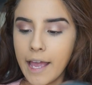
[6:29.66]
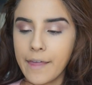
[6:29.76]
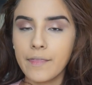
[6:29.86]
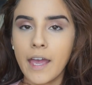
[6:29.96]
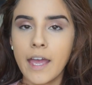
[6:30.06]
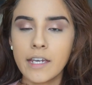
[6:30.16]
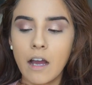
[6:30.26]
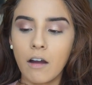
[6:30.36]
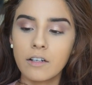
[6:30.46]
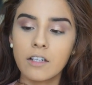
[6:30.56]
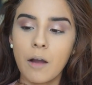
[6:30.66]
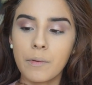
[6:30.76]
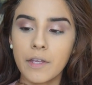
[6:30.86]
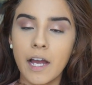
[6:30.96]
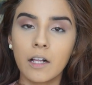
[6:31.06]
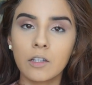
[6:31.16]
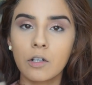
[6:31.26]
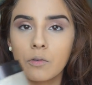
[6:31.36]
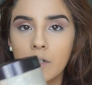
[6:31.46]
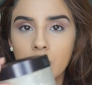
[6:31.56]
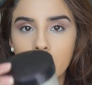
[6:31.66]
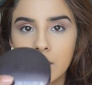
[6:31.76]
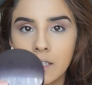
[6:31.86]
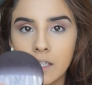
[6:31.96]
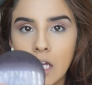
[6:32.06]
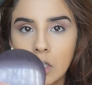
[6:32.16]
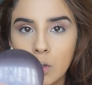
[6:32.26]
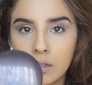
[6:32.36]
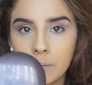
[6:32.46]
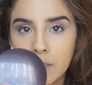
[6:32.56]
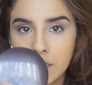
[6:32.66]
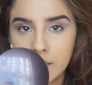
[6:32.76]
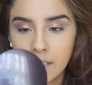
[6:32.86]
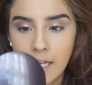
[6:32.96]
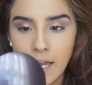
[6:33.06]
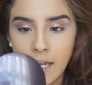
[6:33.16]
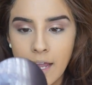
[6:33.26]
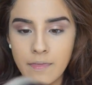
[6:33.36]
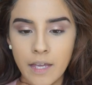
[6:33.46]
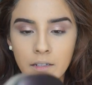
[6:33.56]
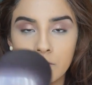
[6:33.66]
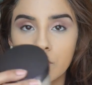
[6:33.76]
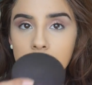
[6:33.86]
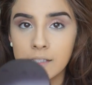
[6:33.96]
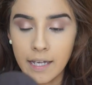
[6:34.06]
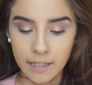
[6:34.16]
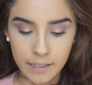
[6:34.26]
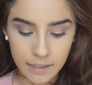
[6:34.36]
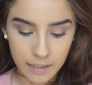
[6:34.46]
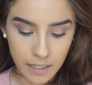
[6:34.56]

And then on top of that, I'll go in with the Laura Mercier, and that'll just set it.